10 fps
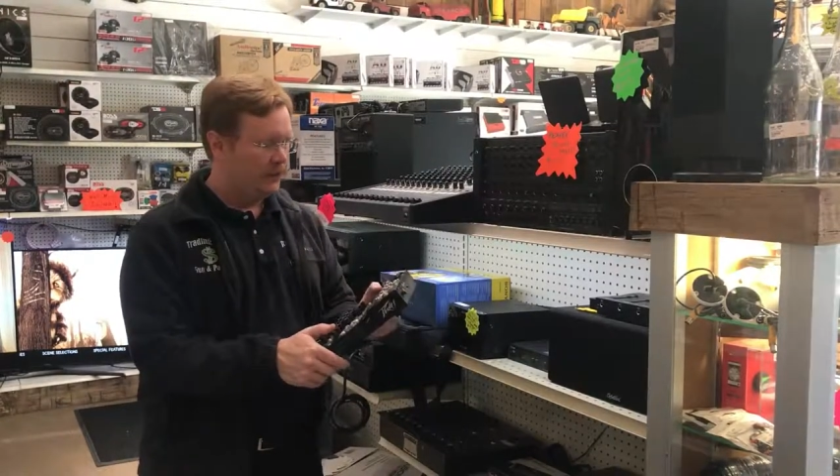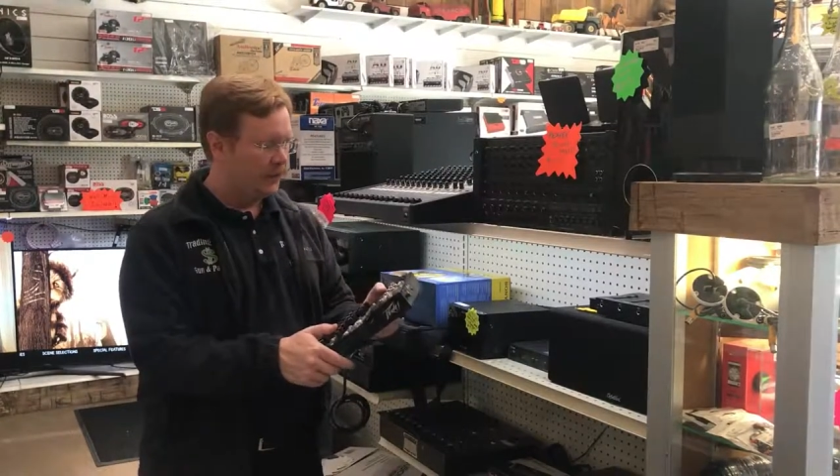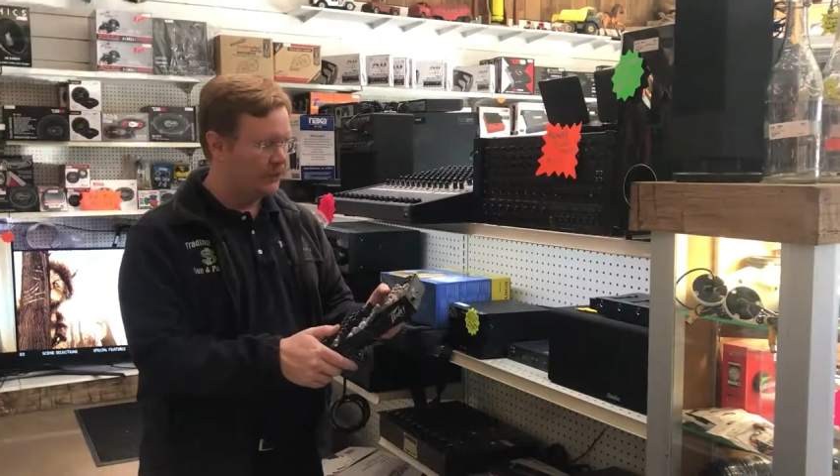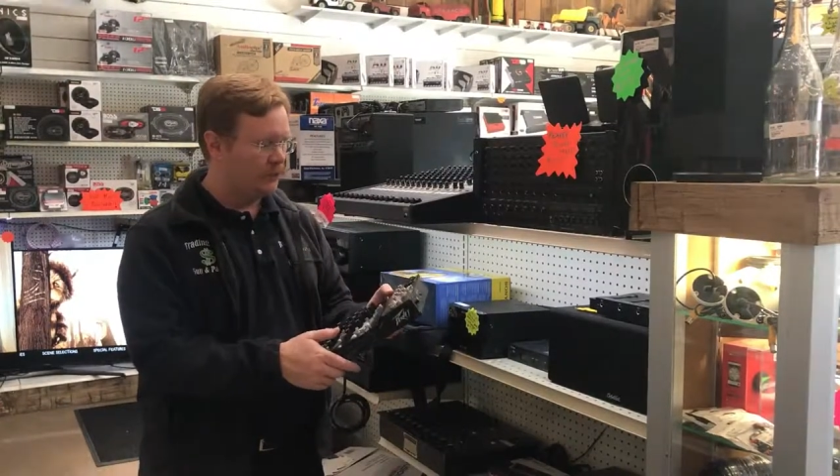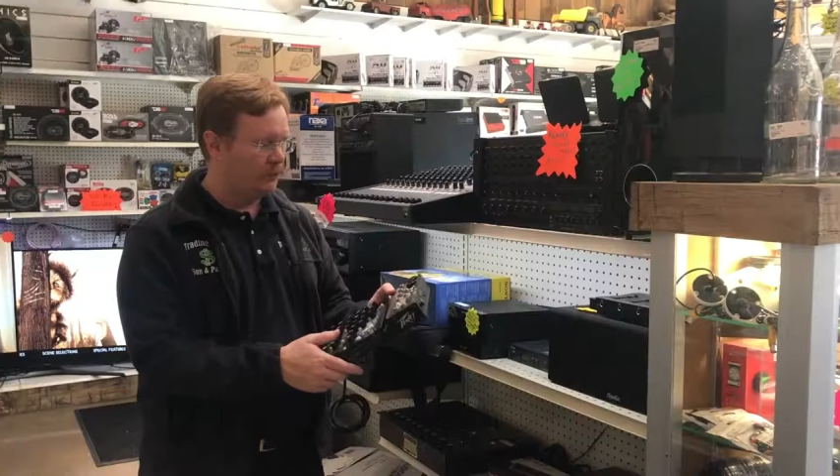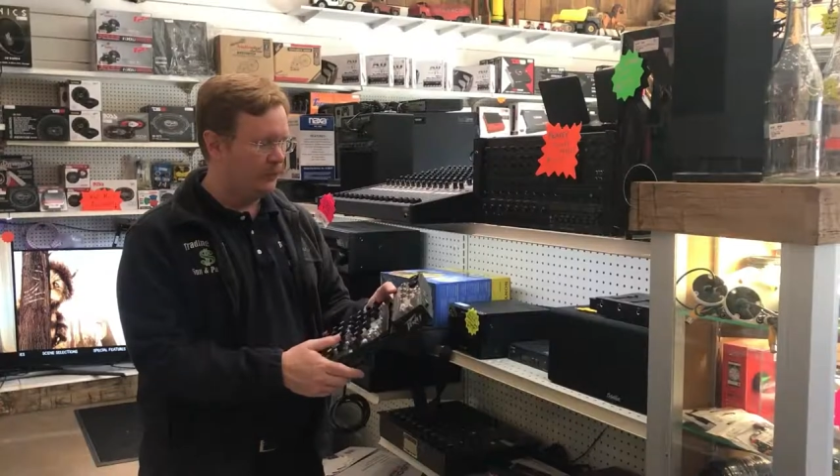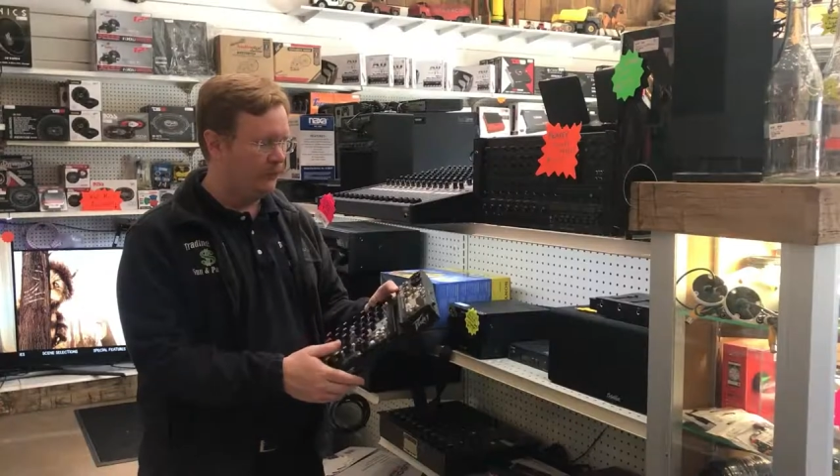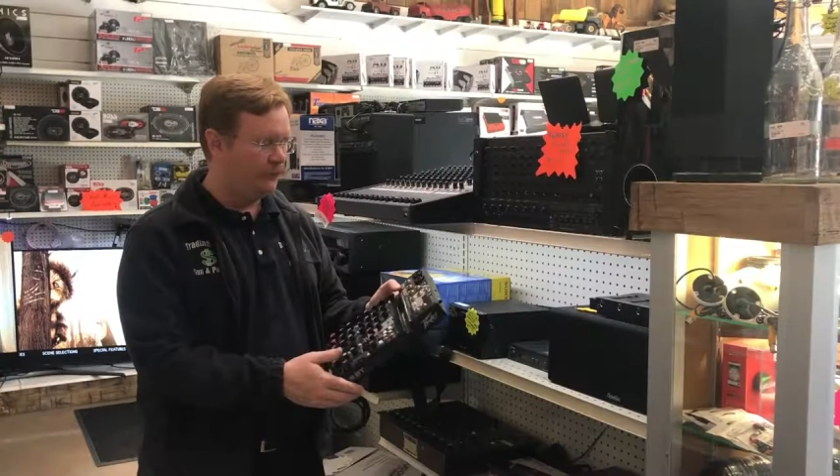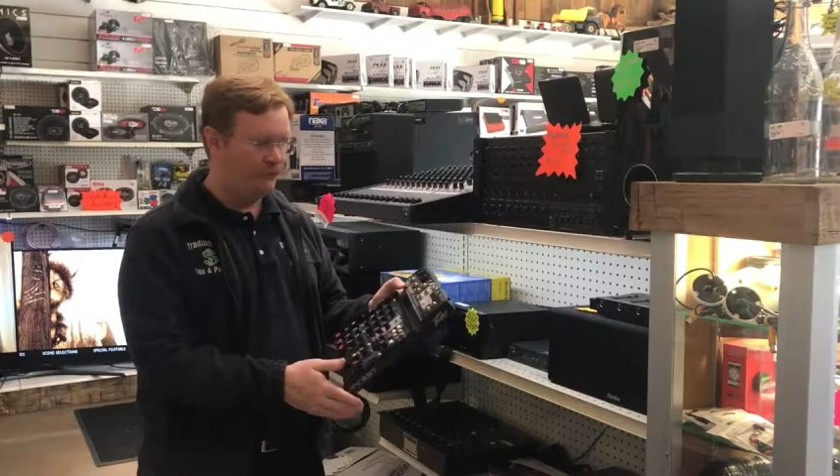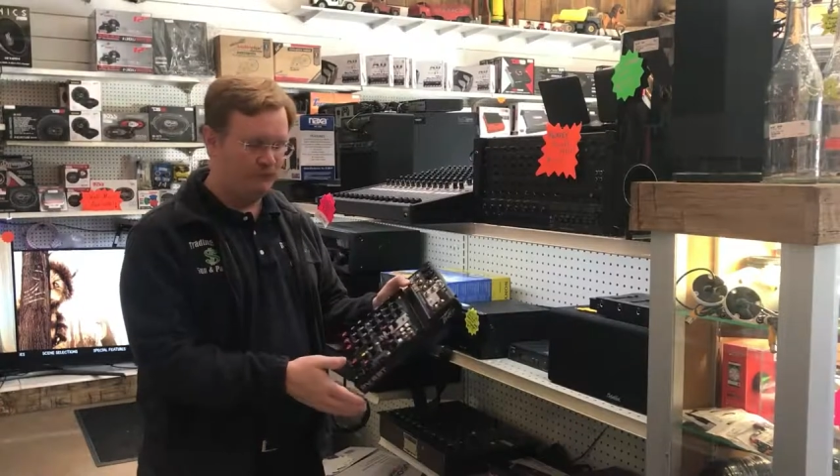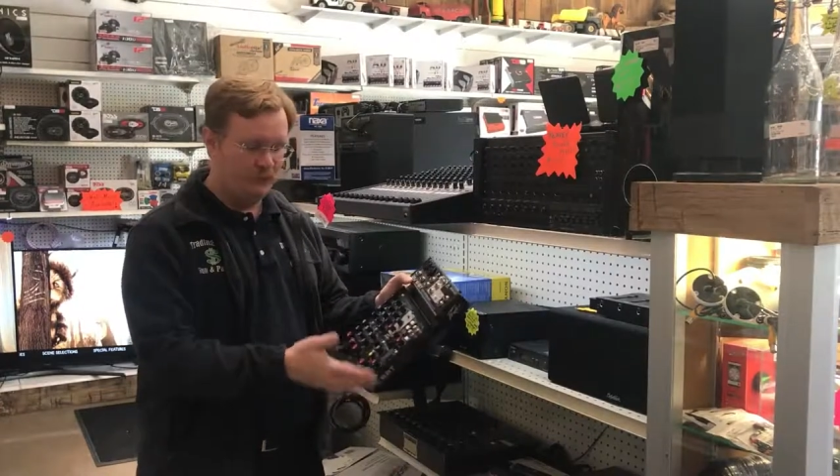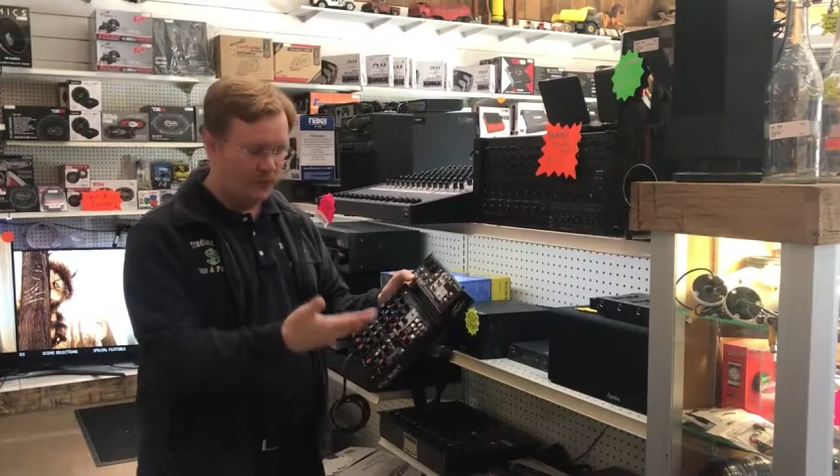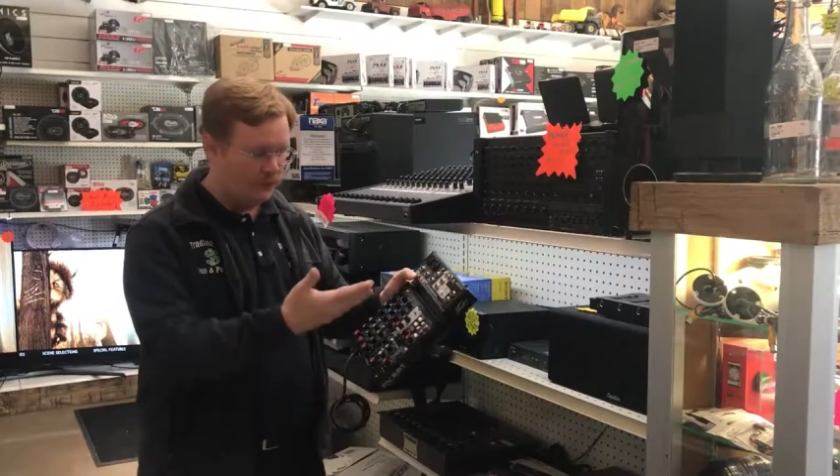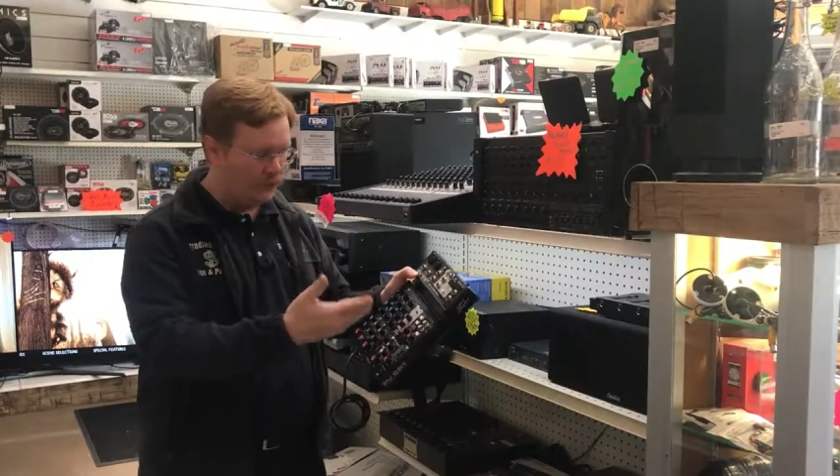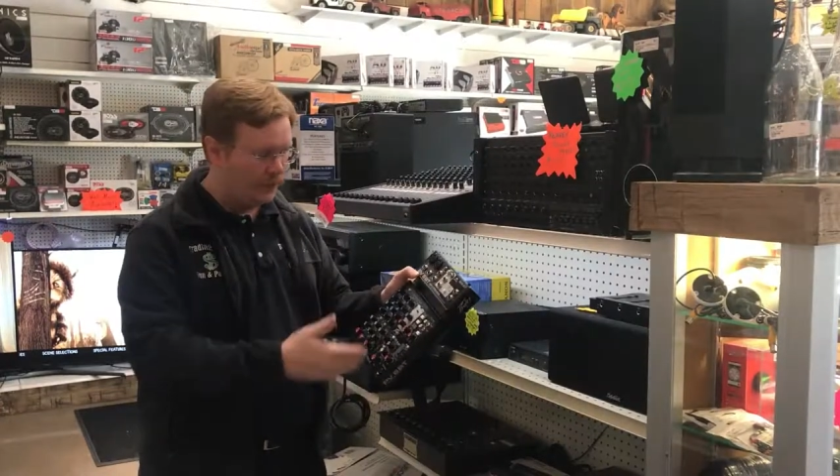Does a little bit of
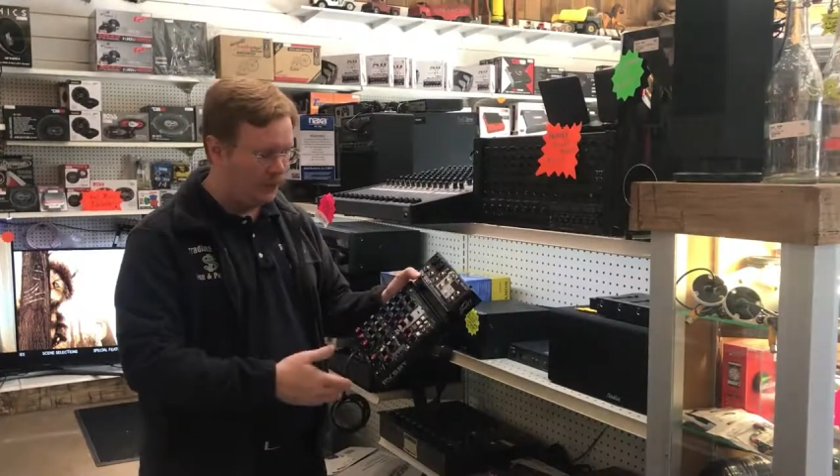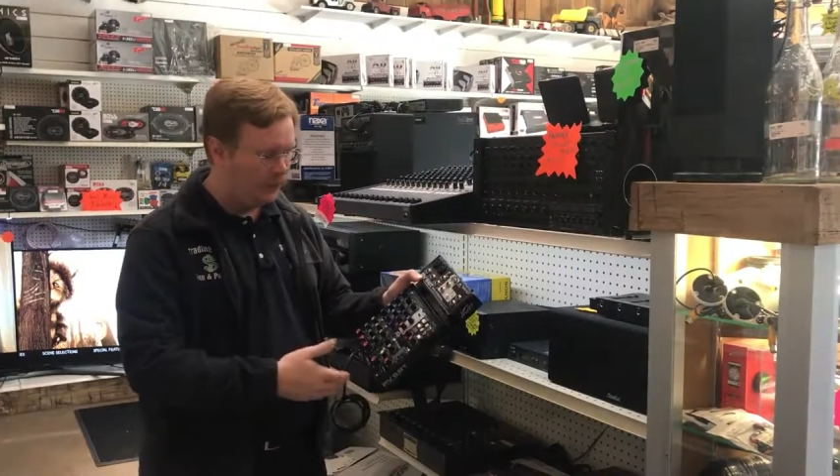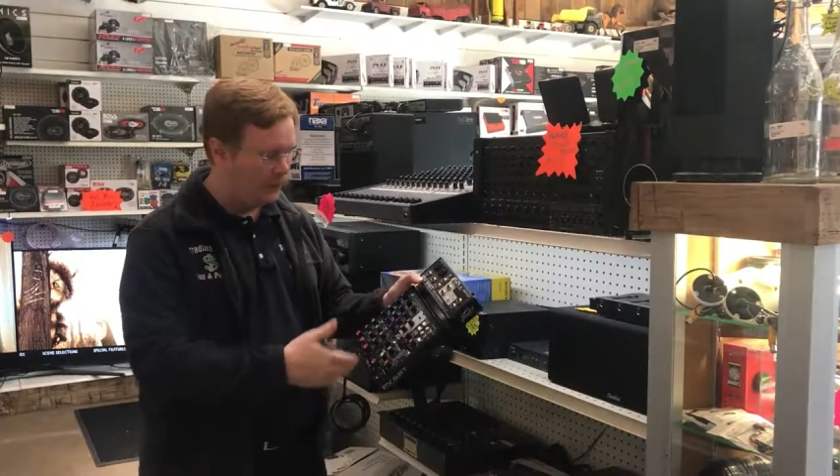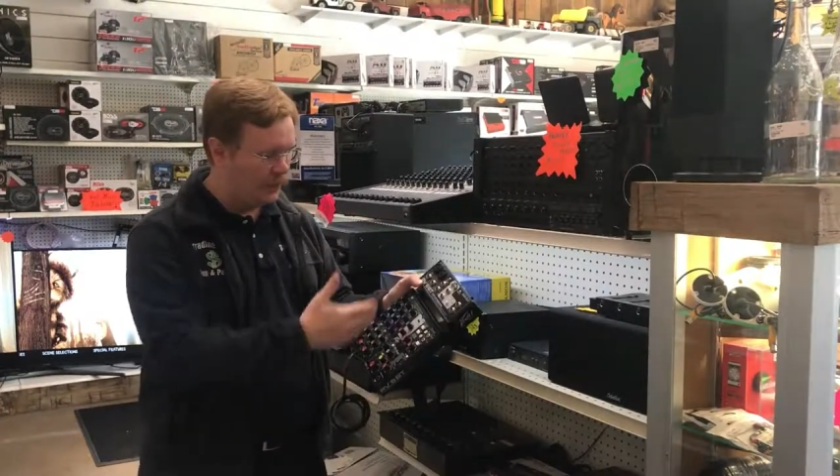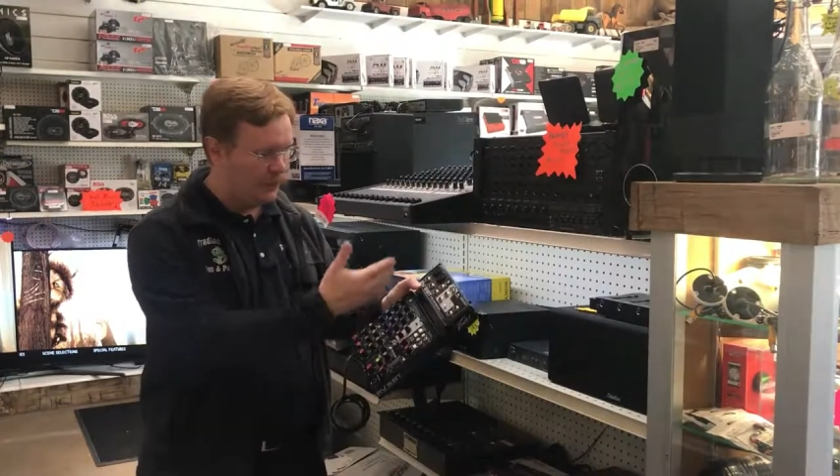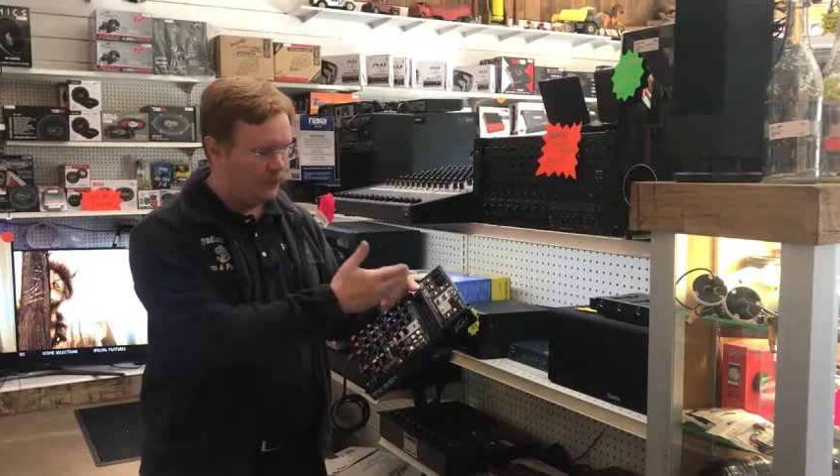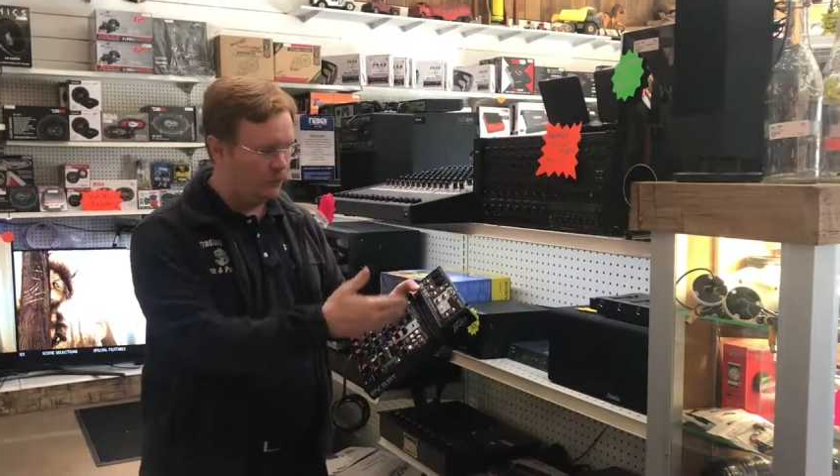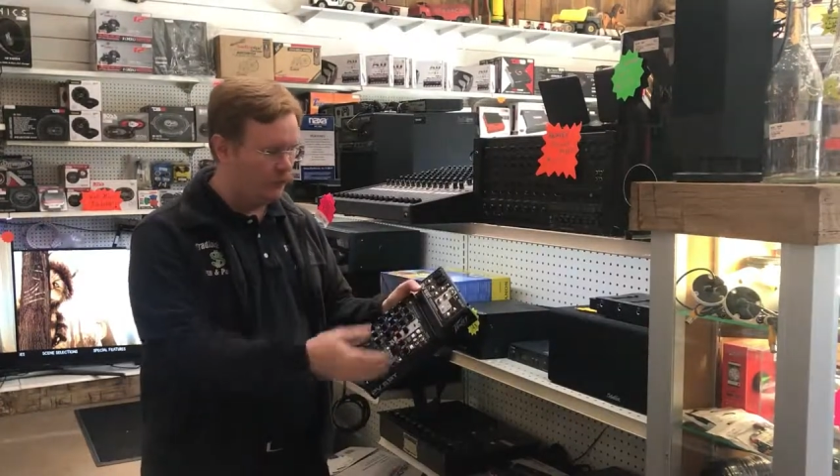everything here again,